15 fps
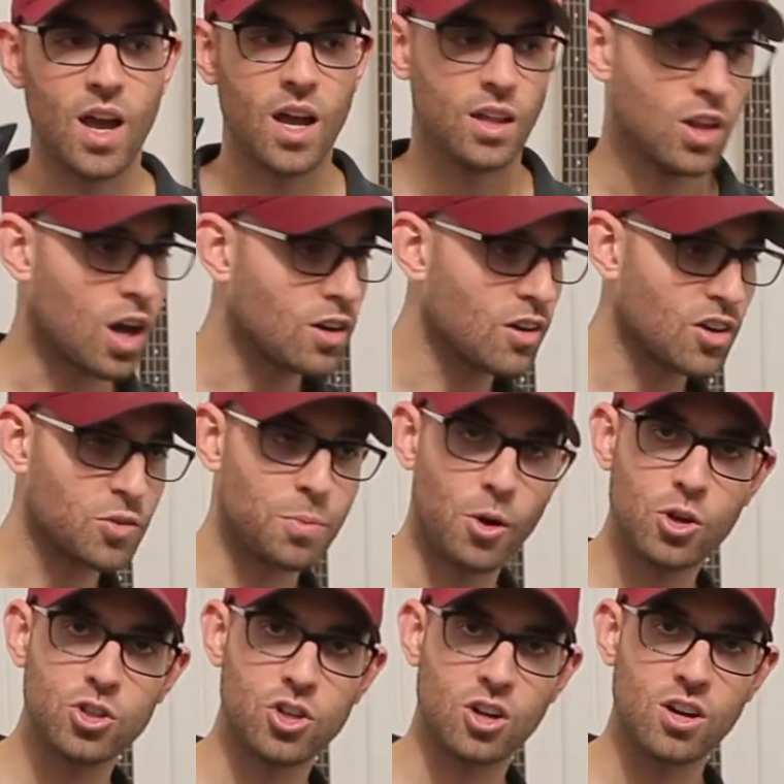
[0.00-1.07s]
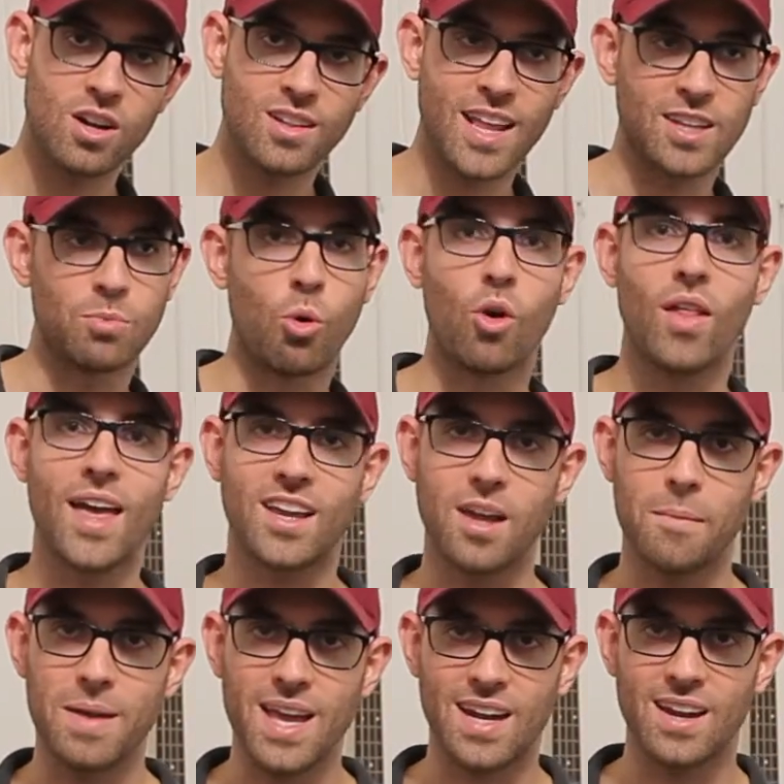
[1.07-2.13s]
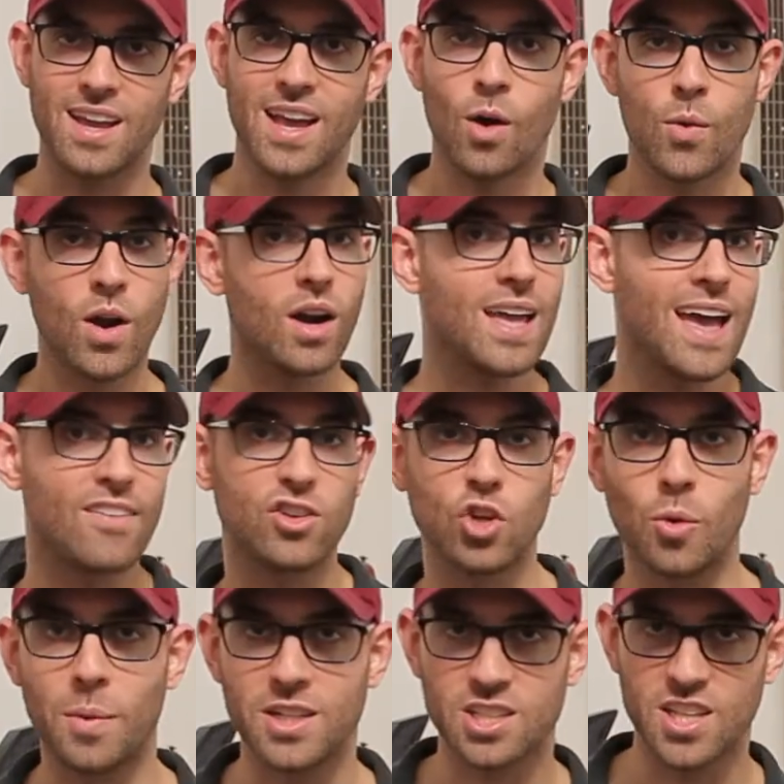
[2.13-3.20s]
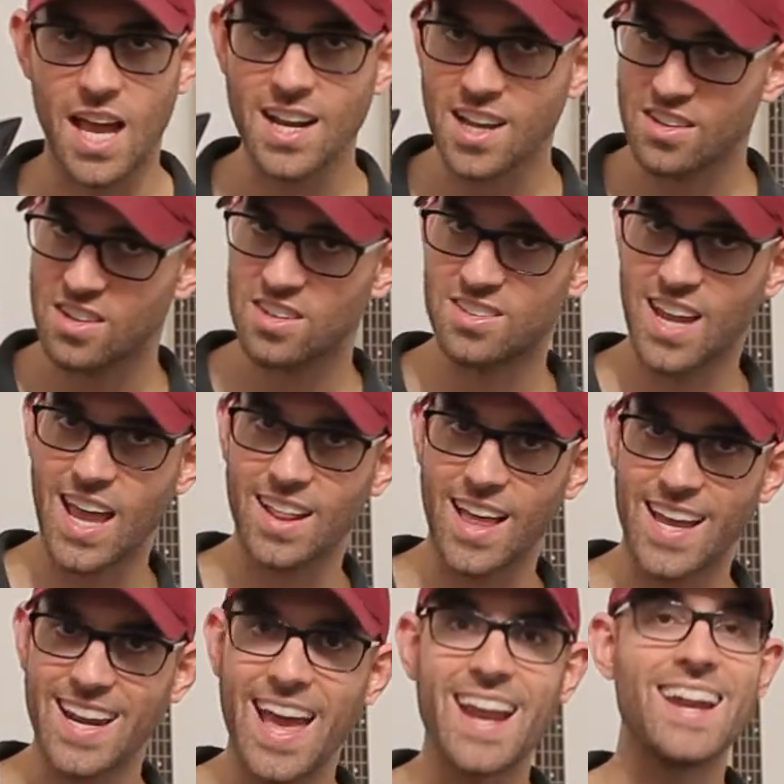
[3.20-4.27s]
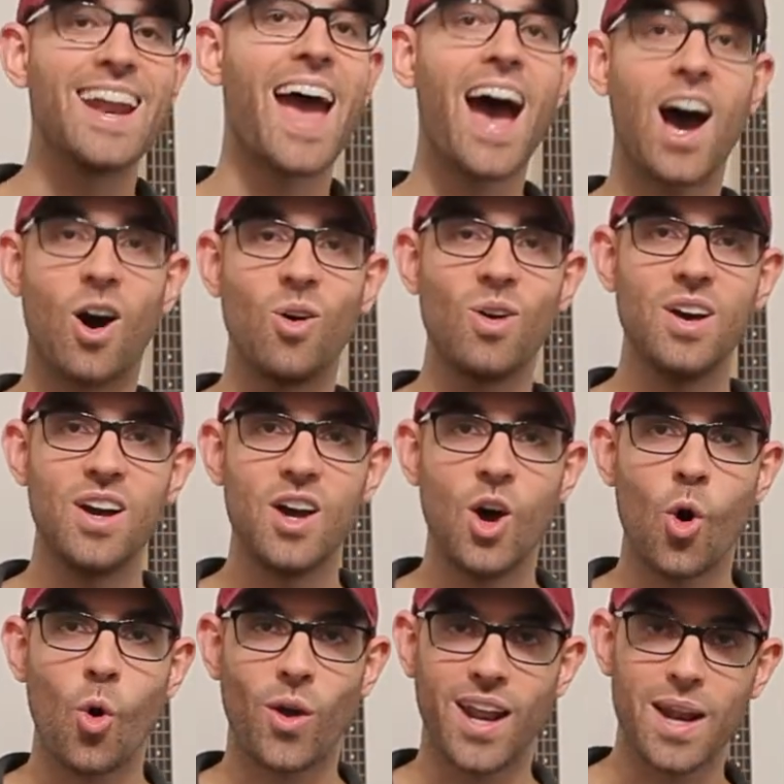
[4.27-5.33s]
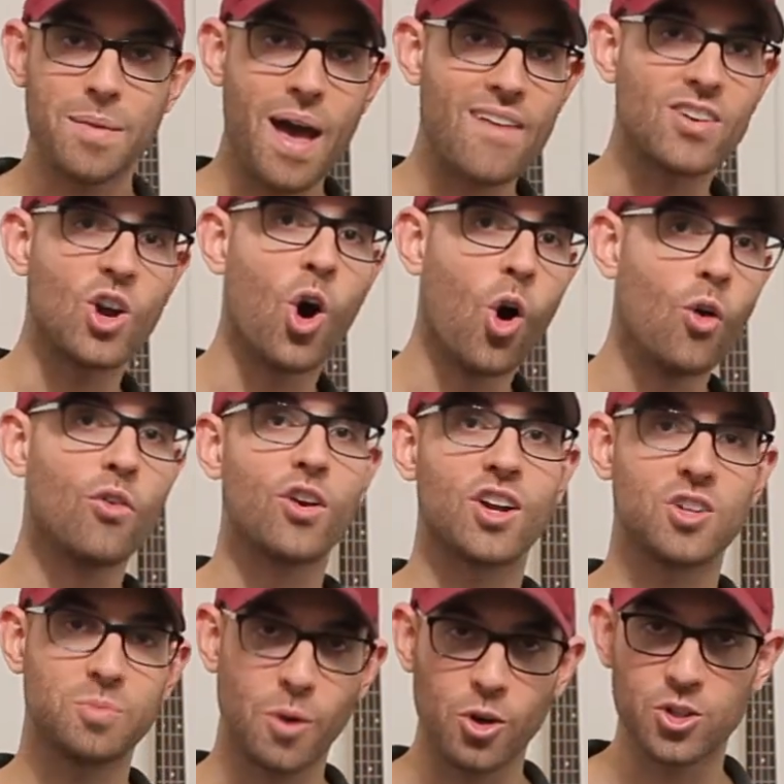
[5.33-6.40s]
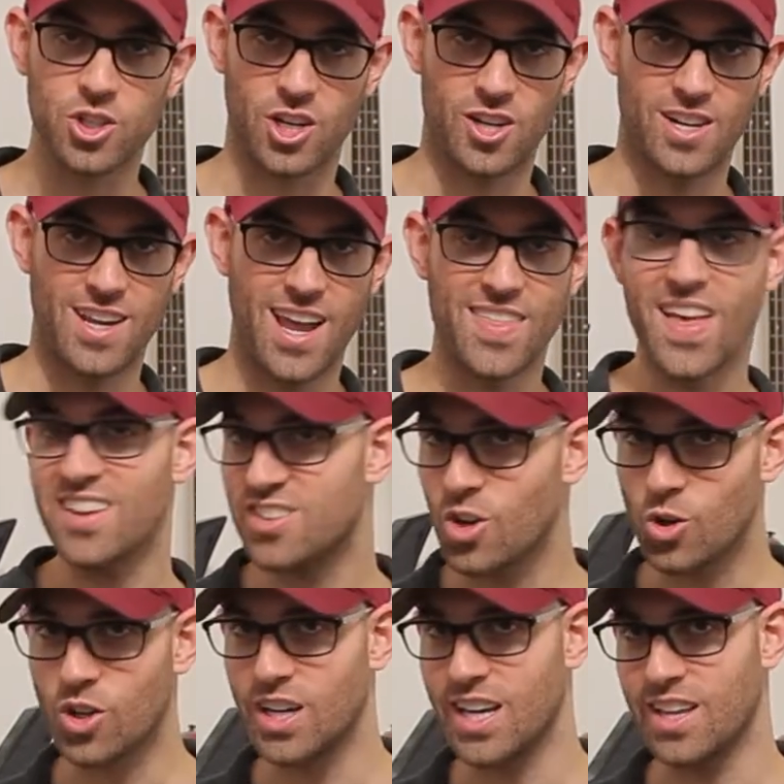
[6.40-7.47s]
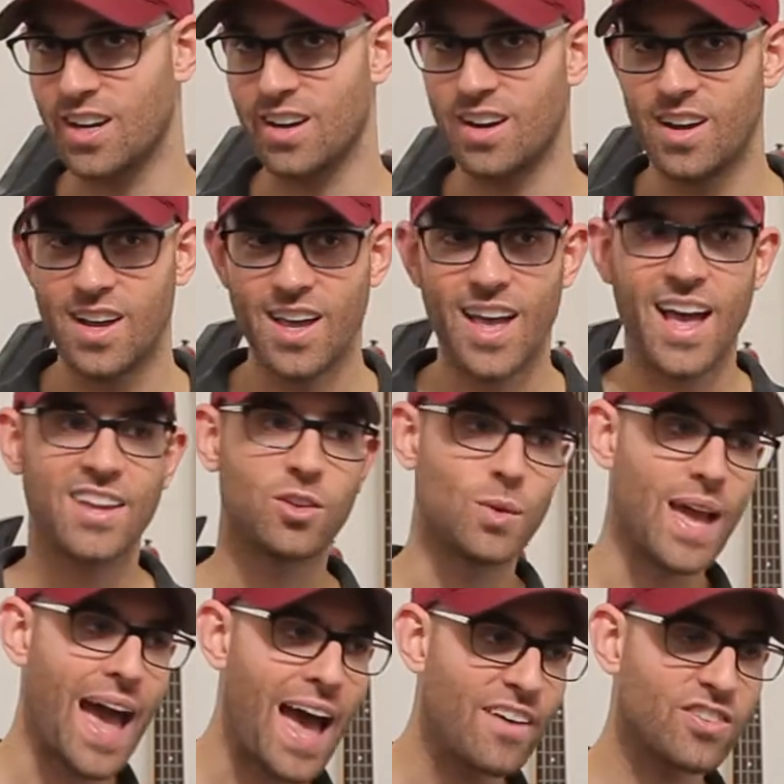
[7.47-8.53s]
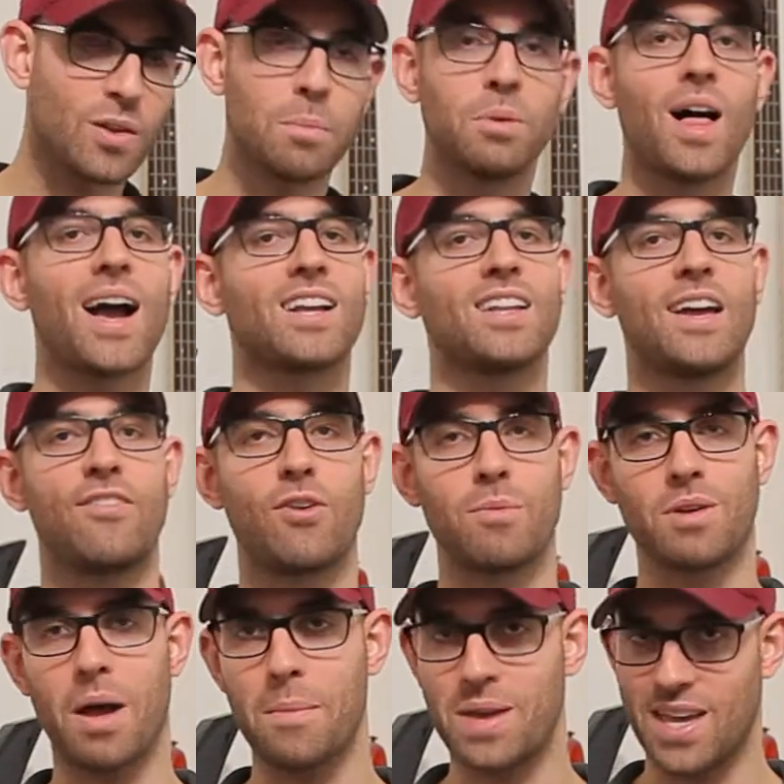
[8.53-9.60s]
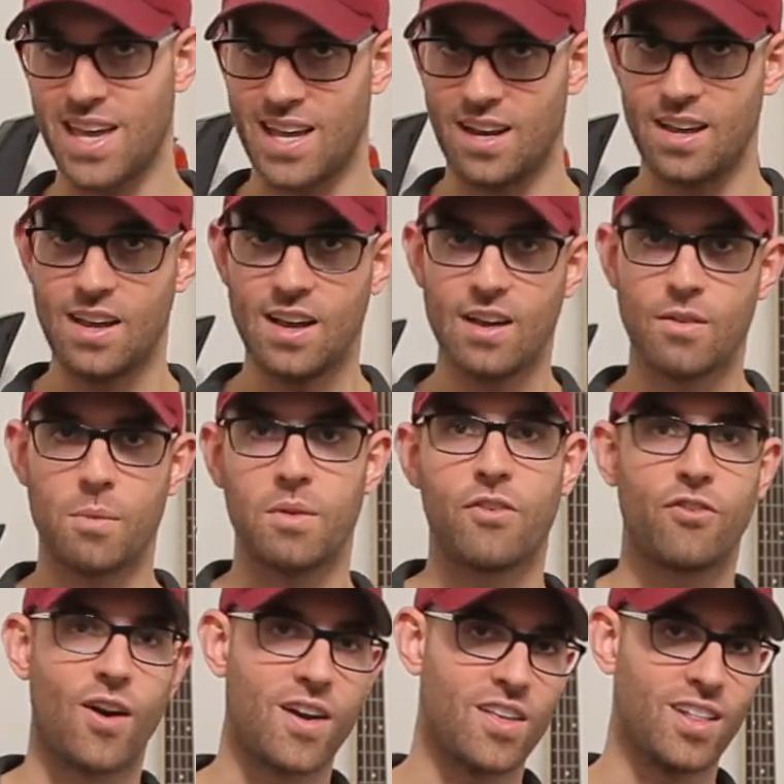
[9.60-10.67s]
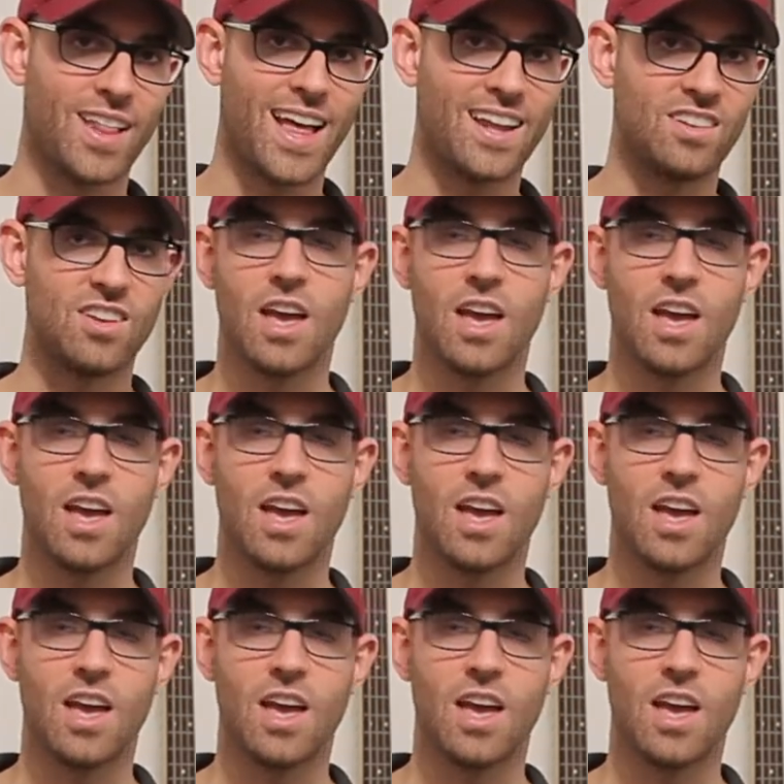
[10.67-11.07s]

Longer exposure lets more light come in. We already have so much light because it's daylight, and now we're going to end up having overexposure, and that's no good either. And so we have to block light from coming in from the front of the lens.